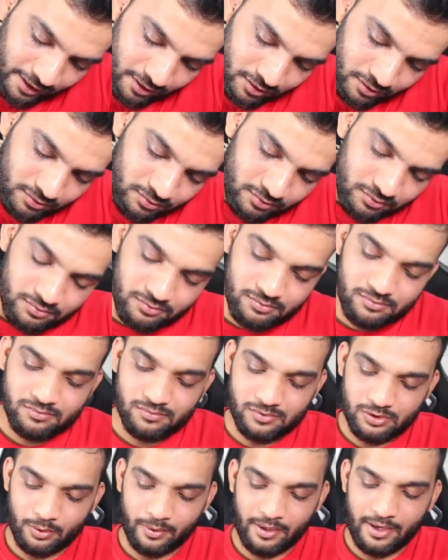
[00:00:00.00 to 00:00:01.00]
n.
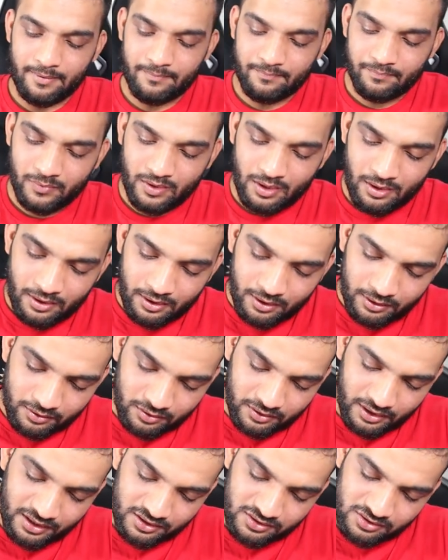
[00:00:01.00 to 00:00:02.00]
Okay.
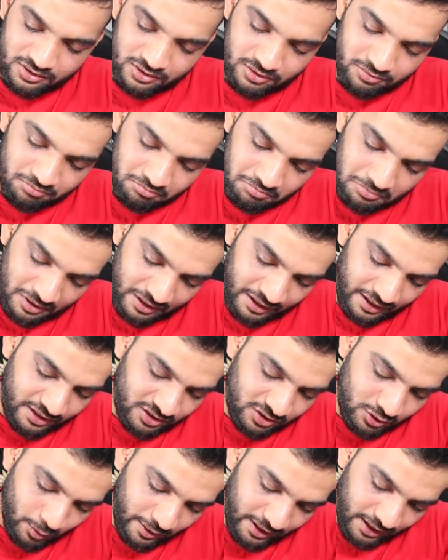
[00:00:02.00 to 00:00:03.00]
This
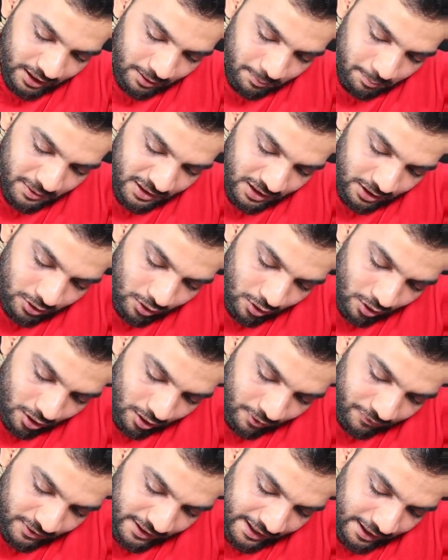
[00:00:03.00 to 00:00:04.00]
is doing in bgo
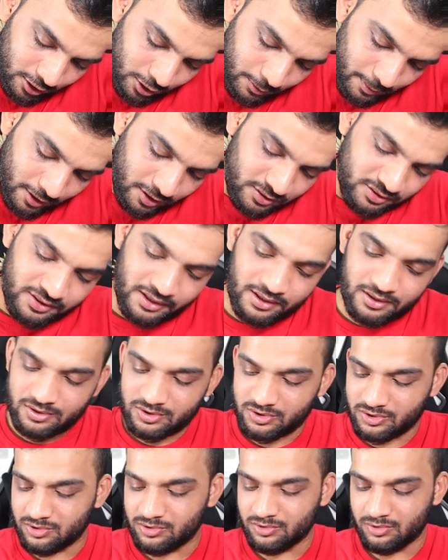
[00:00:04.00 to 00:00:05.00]
of 10 to the power
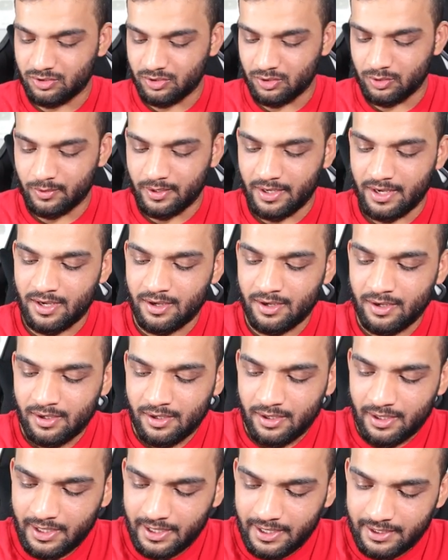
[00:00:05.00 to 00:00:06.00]
6. Okay.
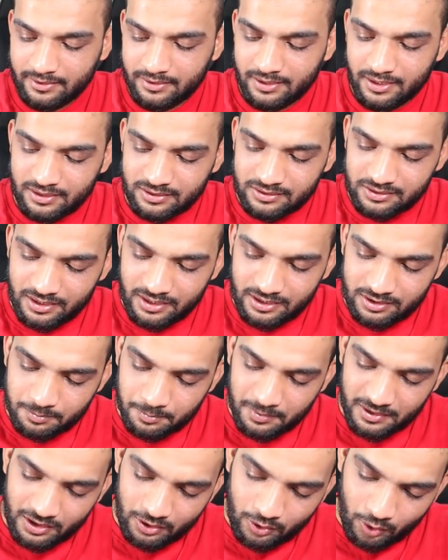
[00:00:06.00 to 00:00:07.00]
And this is
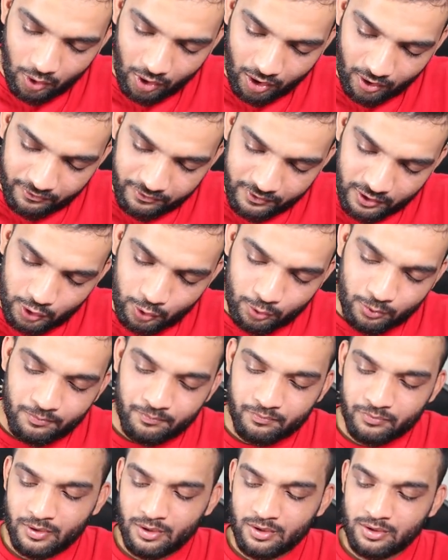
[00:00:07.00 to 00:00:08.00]
bgo of q.
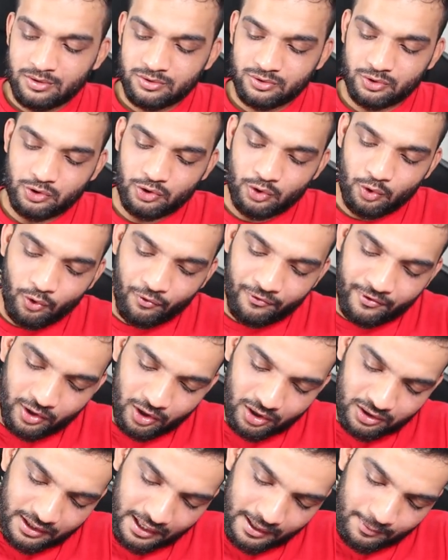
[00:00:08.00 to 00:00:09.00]
So the
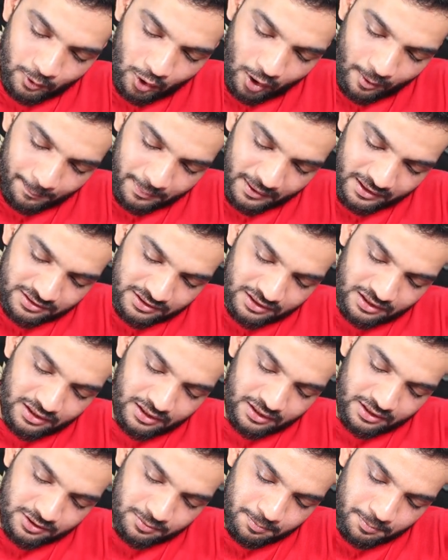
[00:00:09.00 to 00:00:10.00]
overall time
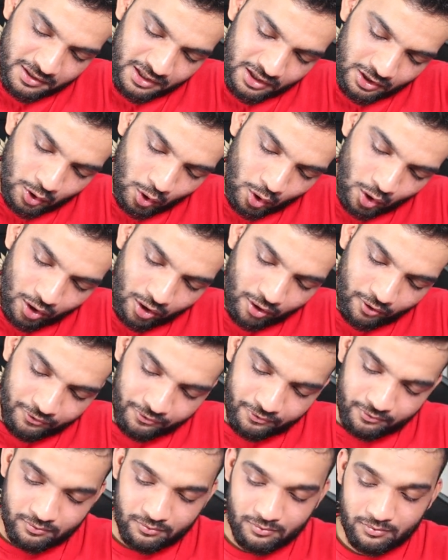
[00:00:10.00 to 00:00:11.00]
complexity is bgo
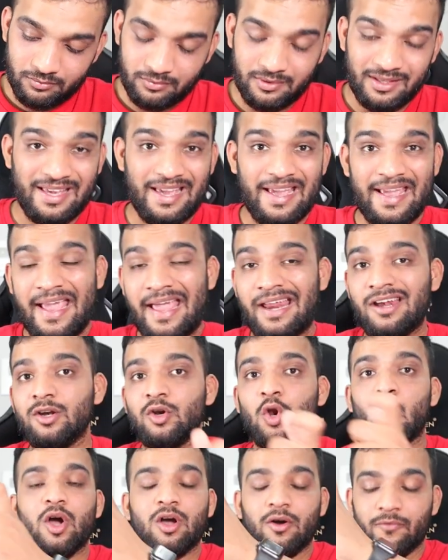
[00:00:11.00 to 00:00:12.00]
of
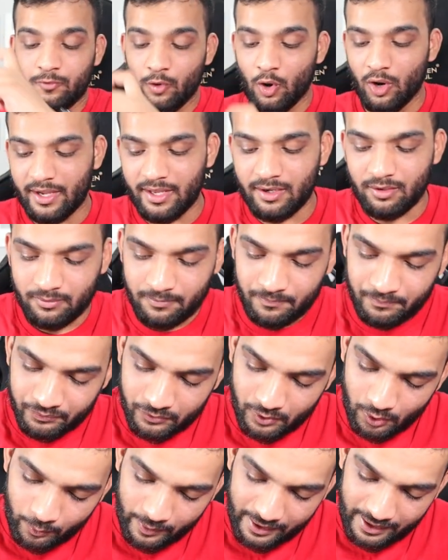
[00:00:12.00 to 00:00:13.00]
n log of log n,
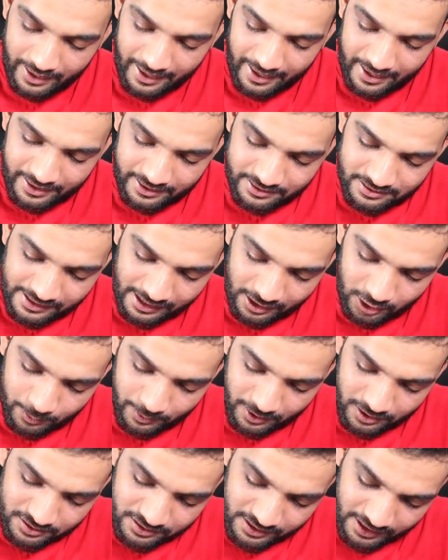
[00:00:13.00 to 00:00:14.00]
where n is 10 to
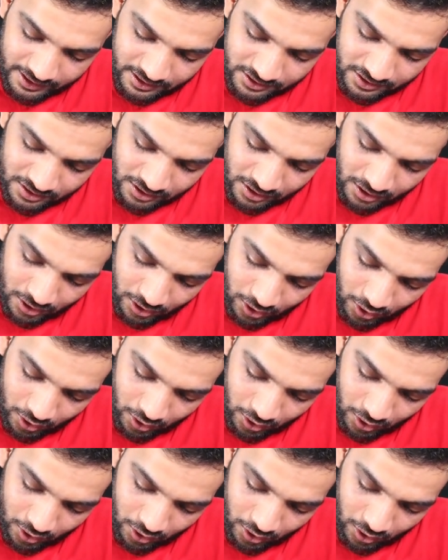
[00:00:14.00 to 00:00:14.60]
the power 6,